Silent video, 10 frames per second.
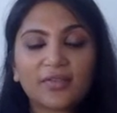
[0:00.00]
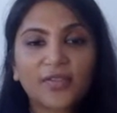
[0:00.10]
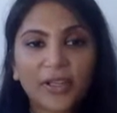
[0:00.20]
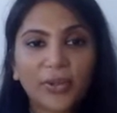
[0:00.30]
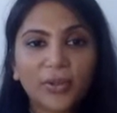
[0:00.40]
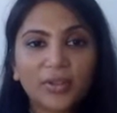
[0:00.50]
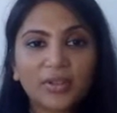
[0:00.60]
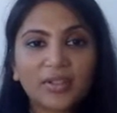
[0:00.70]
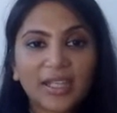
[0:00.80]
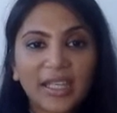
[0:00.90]

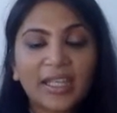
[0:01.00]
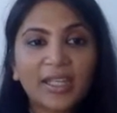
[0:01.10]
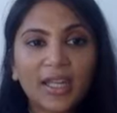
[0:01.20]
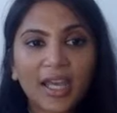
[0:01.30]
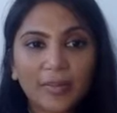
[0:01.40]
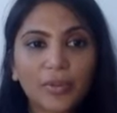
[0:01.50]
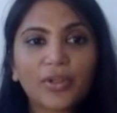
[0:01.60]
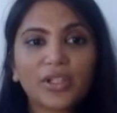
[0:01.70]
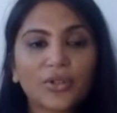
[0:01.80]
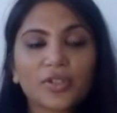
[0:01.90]
funnel in and
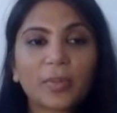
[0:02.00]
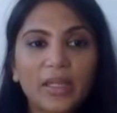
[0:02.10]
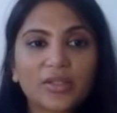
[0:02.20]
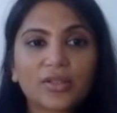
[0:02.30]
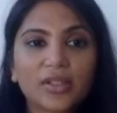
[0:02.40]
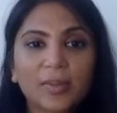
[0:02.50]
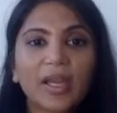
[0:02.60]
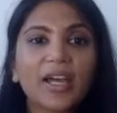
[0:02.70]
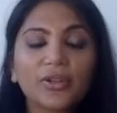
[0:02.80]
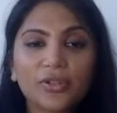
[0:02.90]
putting those pixels
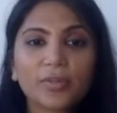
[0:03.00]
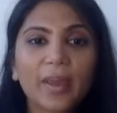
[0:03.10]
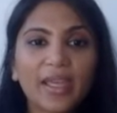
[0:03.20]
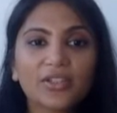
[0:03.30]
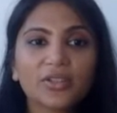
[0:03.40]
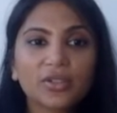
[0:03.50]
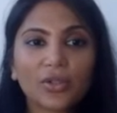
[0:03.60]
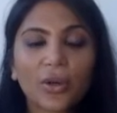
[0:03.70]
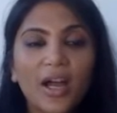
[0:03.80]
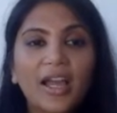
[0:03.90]
behind those pages?
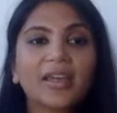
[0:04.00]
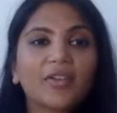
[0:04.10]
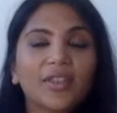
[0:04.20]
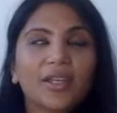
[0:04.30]
So yes.